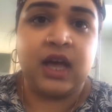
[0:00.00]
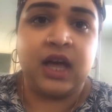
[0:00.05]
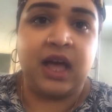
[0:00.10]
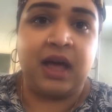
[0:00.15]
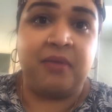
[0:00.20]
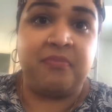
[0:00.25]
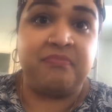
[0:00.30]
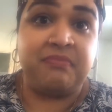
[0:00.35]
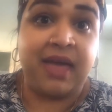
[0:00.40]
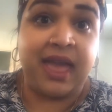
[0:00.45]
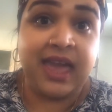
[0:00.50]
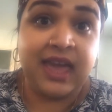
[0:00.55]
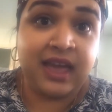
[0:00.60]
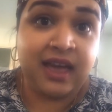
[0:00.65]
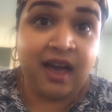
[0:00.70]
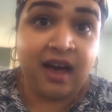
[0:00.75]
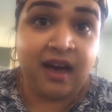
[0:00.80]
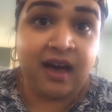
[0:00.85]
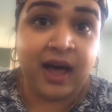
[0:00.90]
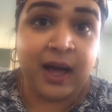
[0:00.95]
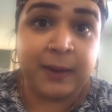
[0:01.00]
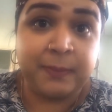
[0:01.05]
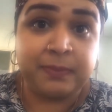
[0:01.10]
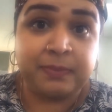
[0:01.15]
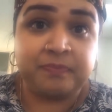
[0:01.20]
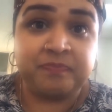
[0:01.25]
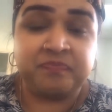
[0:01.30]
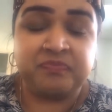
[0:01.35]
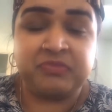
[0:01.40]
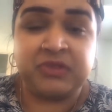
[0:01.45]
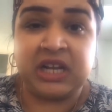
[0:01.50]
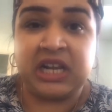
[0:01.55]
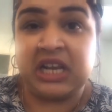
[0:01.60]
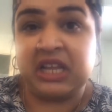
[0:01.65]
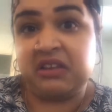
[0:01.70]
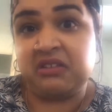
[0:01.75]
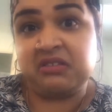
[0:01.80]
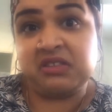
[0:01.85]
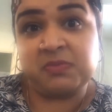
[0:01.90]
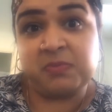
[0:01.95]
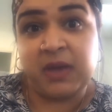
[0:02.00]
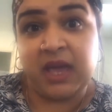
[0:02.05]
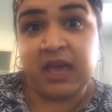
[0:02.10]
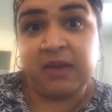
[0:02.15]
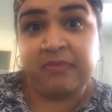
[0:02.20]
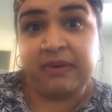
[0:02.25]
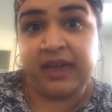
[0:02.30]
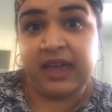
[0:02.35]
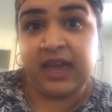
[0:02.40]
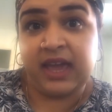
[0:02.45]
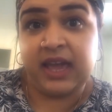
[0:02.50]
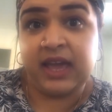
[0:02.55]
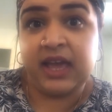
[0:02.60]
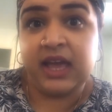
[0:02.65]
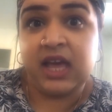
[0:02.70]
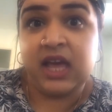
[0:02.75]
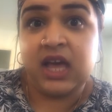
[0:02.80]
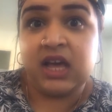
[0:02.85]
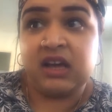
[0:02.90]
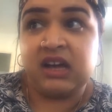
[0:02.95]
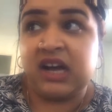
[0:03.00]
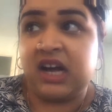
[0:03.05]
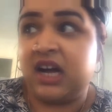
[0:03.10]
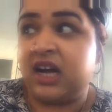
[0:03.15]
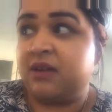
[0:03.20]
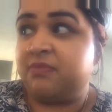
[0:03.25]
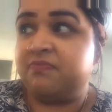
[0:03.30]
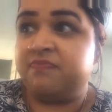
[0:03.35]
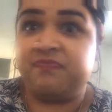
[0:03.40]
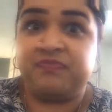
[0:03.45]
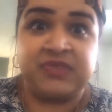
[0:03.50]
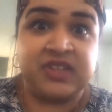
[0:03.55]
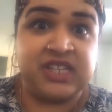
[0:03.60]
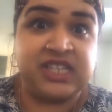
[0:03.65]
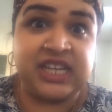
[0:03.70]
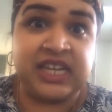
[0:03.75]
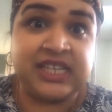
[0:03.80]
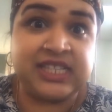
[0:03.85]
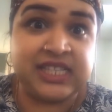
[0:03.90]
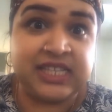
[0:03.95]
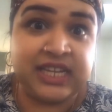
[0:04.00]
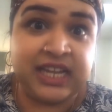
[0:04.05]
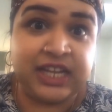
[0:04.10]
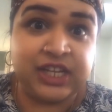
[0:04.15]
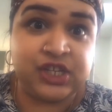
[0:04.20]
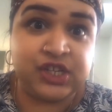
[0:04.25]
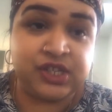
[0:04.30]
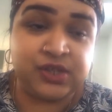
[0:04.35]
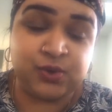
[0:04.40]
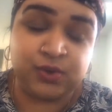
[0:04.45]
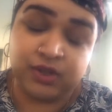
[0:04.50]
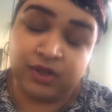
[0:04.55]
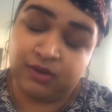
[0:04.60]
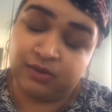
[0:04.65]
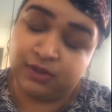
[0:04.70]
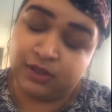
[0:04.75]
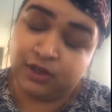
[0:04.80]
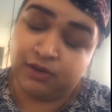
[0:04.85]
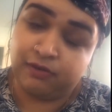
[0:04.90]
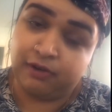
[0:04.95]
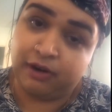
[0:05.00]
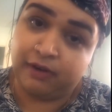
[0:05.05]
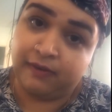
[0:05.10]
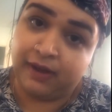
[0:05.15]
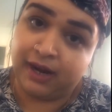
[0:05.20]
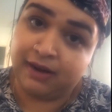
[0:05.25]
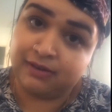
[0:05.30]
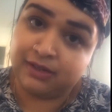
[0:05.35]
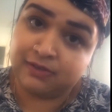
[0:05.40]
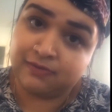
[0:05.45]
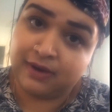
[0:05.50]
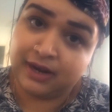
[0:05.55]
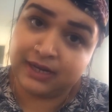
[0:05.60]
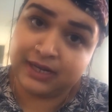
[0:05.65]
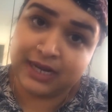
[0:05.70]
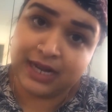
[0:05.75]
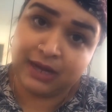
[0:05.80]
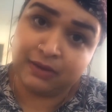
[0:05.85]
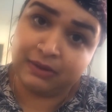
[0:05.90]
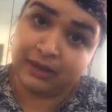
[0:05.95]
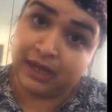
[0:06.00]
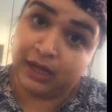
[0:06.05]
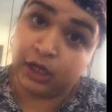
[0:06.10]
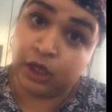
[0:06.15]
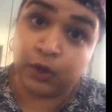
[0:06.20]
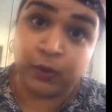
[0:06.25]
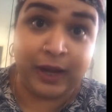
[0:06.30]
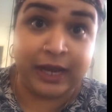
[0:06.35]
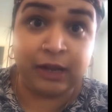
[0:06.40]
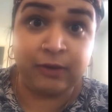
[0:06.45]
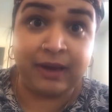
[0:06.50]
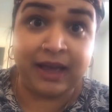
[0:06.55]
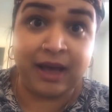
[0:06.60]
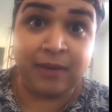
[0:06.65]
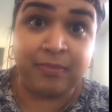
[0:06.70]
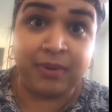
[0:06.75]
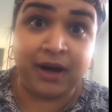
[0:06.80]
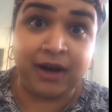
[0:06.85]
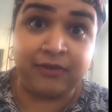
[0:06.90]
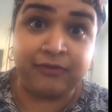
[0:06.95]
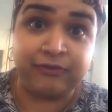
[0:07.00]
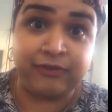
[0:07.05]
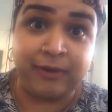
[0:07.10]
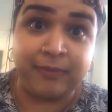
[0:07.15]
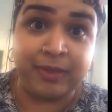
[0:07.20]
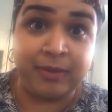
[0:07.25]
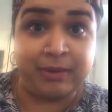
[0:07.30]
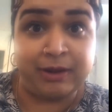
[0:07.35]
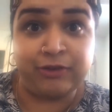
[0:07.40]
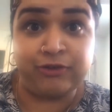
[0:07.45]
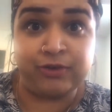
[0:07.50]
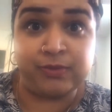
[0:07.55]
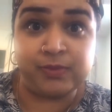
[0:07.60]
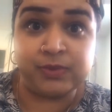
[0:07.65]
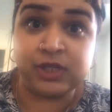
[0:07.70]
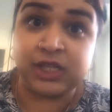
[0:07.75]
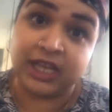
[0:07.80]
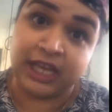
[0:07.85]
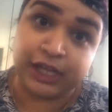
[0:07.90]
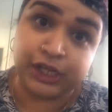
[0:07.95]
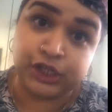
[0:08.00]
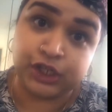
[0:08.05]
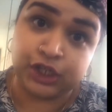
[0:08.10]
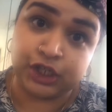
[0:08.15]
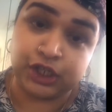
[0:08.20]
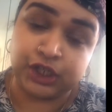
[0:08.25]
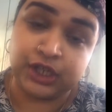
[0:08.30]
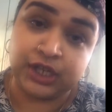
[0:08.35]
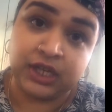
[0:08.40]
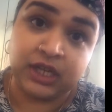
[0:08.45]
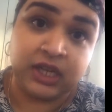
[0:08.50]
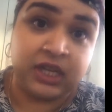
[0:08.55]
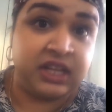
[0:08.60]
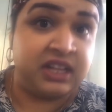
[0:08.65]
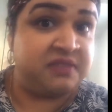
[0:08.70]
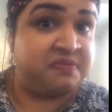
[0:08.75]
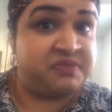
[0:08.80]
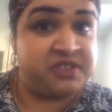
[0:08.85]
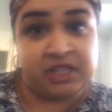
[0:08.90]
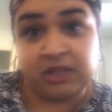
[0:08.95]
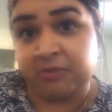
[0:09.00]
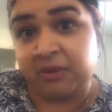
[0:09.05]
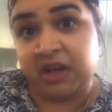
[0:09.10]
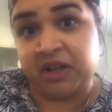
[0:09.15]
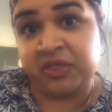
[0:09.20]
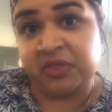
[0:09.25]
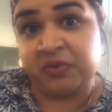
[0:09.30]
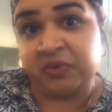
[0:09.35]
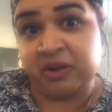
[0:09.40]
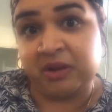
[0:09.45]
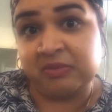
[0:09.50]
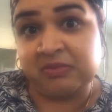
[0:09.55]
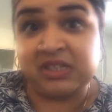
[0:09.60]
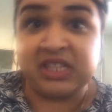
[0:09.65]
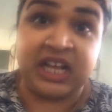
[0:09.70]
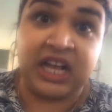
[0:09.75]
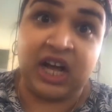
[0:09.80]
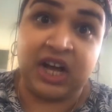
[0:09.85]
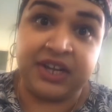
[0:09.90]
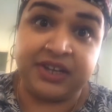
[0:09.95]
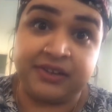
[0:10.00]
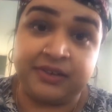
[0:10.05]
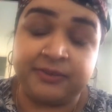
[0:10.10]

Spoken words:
makeup, clothes maybe, destinations, although it's coronavirus right now, we can't go anywhere apart from the bedroom to the kitchen, to the bathroom, to the garden.